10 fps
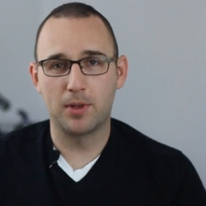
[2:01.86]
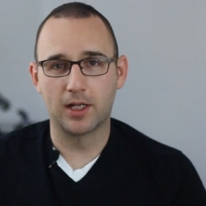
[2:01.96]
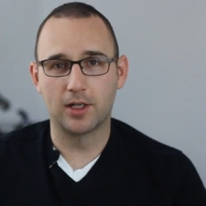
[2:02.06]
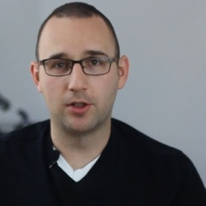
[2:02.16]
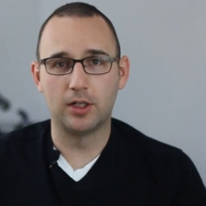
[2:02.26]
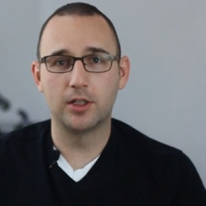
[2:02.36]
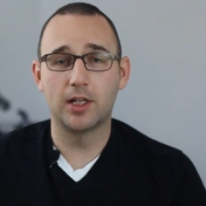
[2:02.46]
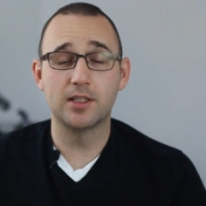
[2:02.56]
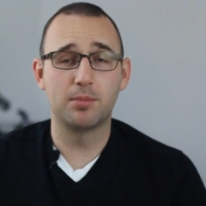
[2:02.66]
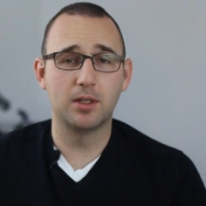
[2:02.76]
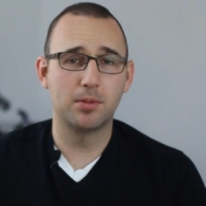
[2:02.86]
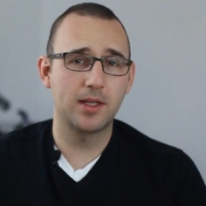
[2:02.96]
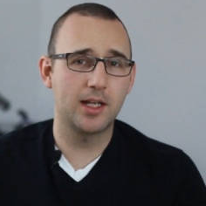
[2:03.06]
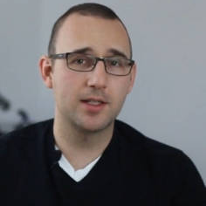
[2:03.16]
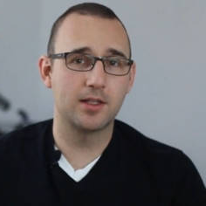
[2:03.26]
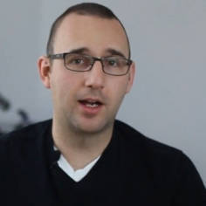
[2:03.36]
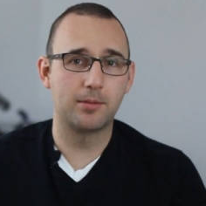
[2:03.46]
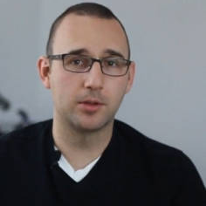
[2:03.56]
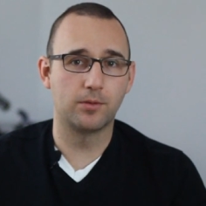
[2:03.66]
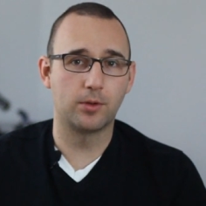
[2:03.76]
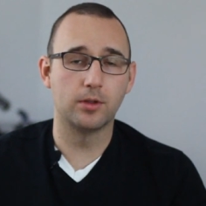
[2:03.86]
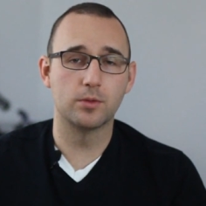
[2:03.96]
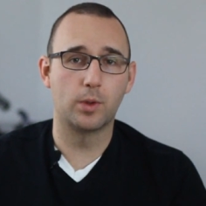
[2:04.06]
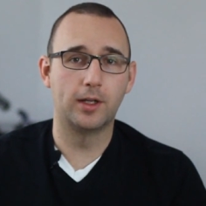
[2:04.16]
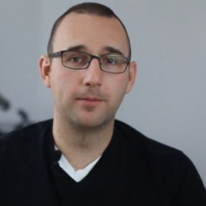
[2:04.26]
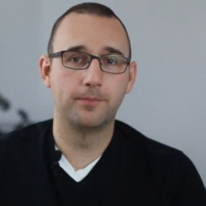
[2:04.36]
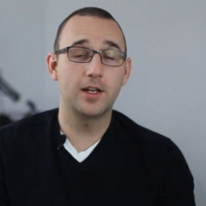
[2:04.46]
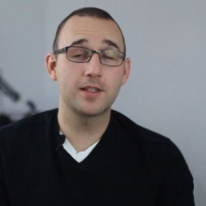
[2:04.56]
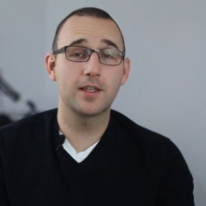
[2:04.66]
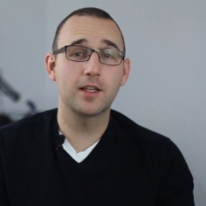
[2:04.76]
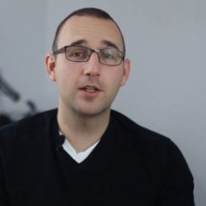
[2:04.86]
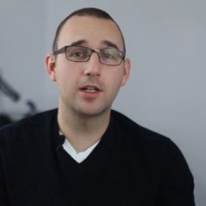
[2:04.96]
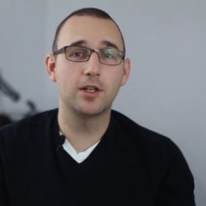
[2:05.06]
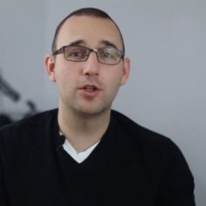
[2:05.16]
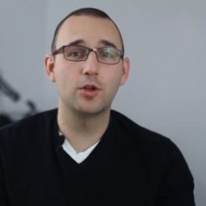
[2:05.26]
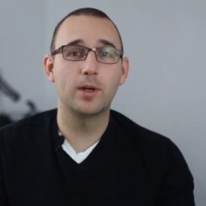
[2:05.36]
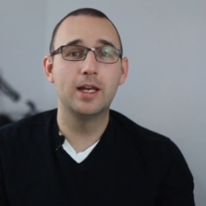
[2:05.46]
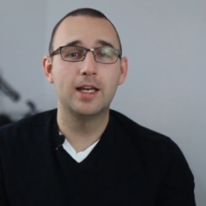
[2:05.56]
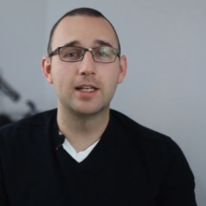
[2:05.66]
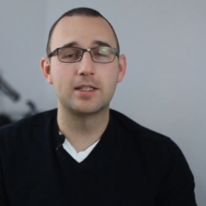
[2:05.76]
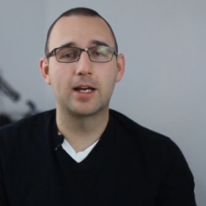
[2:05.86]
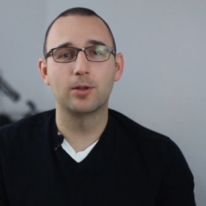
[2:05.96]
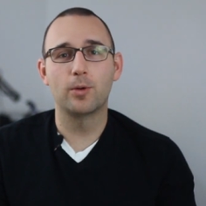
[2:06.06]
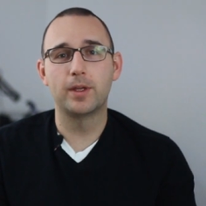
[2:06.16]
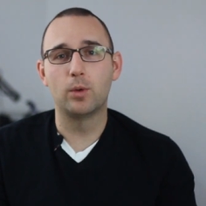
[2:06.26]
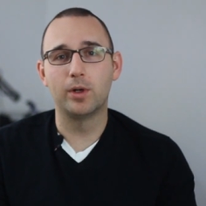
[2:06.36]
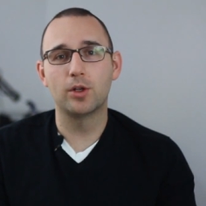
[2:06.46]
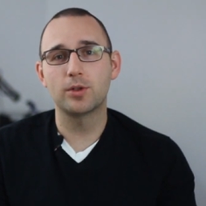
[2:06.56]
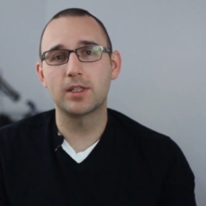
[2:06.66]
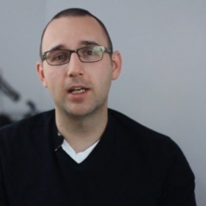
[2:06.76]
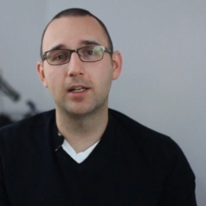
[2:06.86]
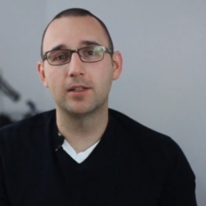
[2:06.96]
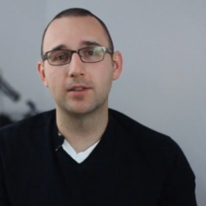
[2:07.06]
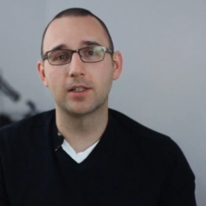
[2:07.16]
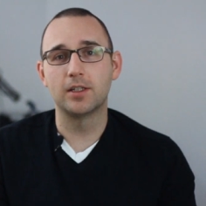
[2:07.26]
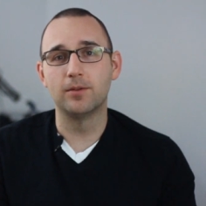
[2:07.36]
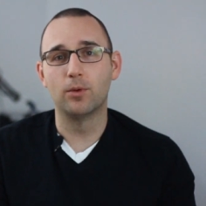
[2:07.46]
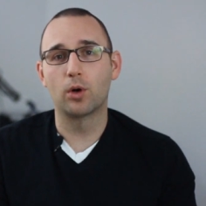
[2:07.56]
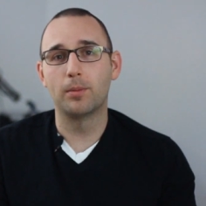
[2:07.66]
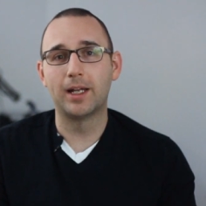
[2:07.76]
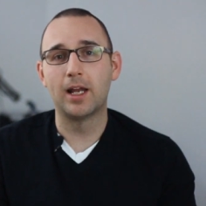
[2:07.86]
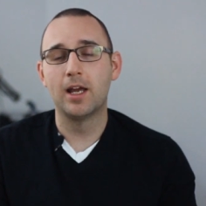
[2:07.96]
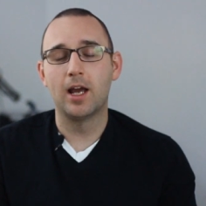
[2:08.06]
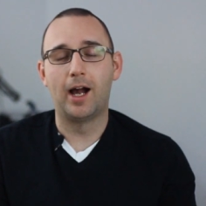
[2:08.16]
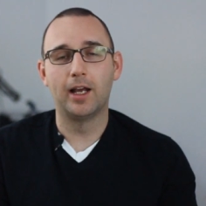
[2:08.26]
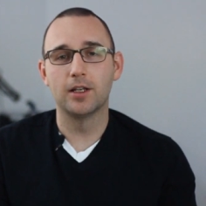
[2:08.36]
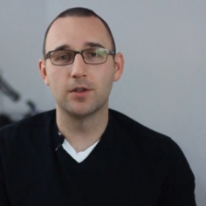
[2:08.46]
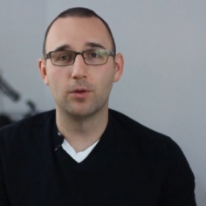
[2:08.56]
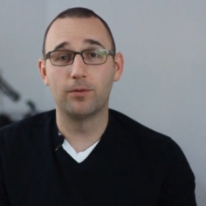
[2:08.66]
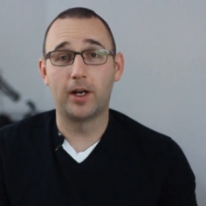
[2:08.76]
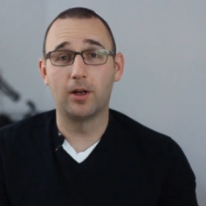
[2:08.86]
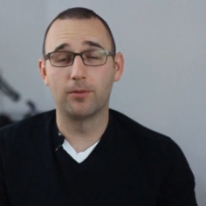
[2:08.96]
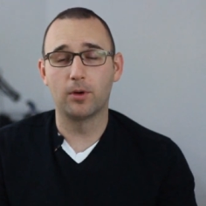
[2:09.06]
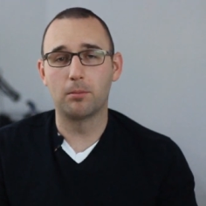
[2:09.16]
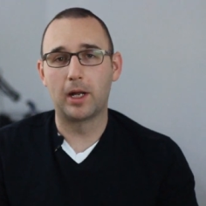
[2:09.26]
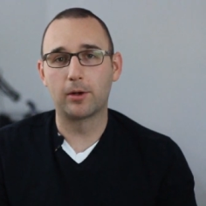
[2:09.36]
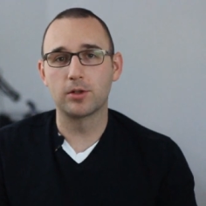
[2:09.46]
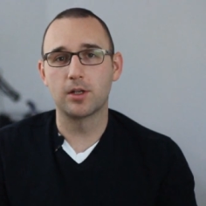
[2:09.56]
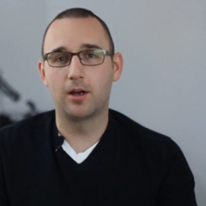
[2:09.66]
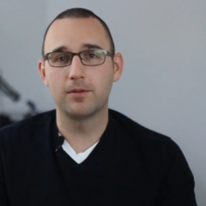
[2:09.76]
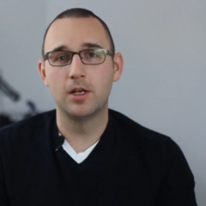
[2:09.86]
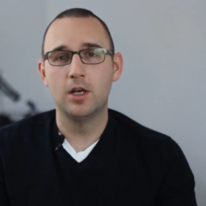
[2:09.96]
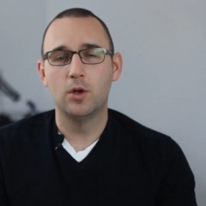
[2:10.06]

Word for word: depending on your internet speed, but that is an option for you as well. The next thing that you need to do is download the Windows 10 64-bit ISO file from Microsoft.